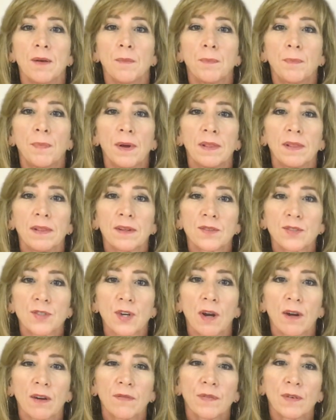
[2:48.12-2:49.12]
But let's
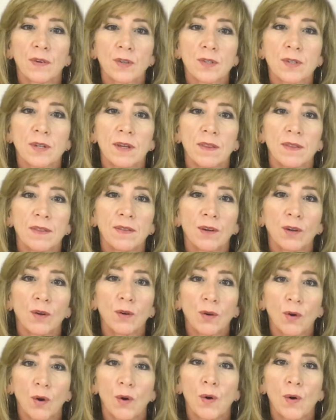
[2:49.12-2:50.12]
talk first, the
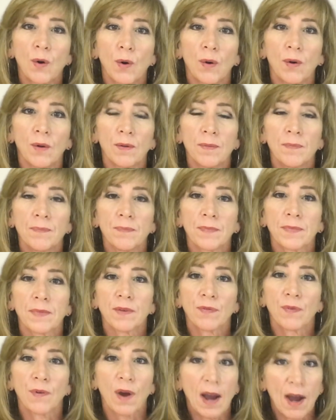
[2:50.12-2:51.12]
goal
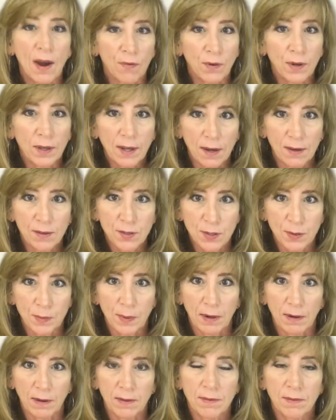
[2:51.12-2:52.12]
for every
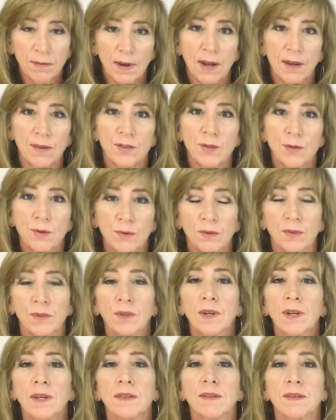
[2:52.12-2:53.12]
customer, as you
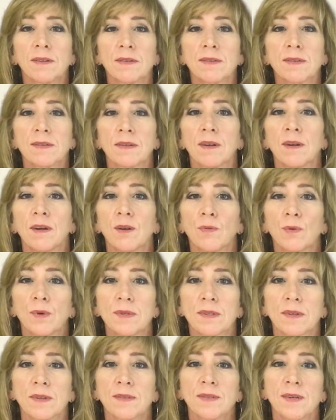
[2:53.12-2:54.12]
look at this
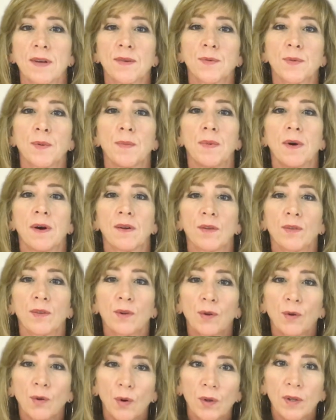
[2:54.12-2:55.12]
risk assessment model, the
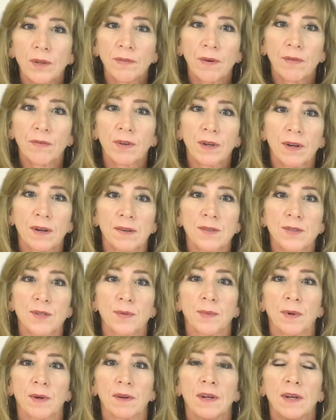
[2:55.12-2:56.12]
goal of every
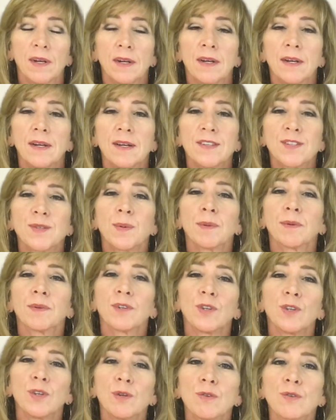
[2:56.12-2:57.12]
customer is to be able
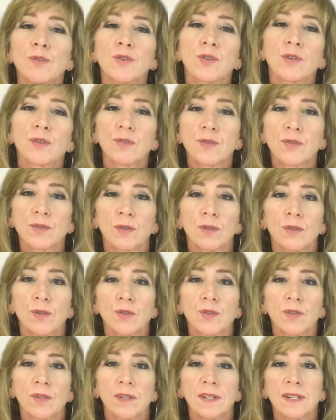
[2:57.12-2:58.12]
to use your
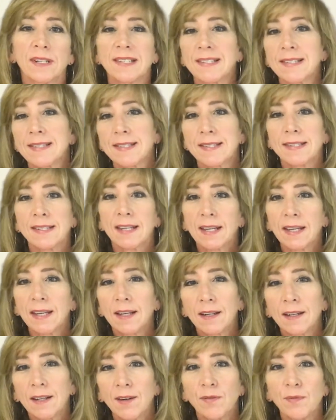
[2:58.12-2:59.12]
solution in a
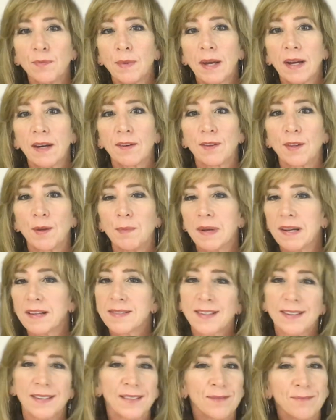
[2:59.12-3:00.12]
sticky enough manner that
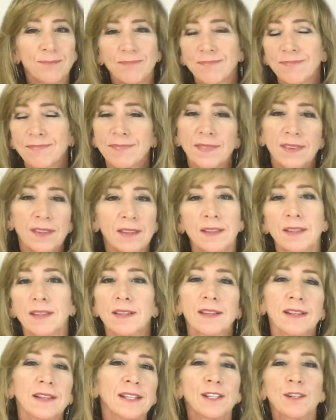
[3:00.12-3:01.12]
makes it
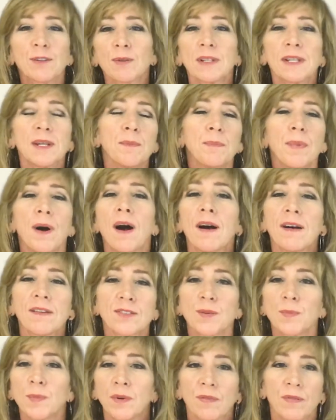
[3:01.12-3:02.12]
literally
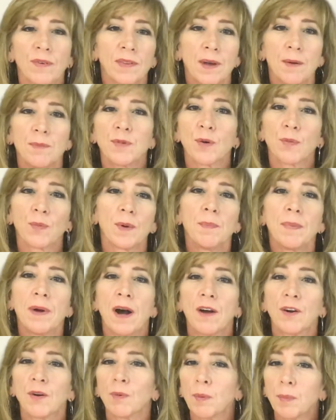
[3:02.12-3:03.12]
impossible for them to rip
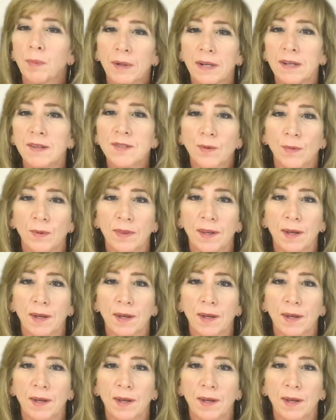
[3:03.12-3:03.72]
out or replace it with a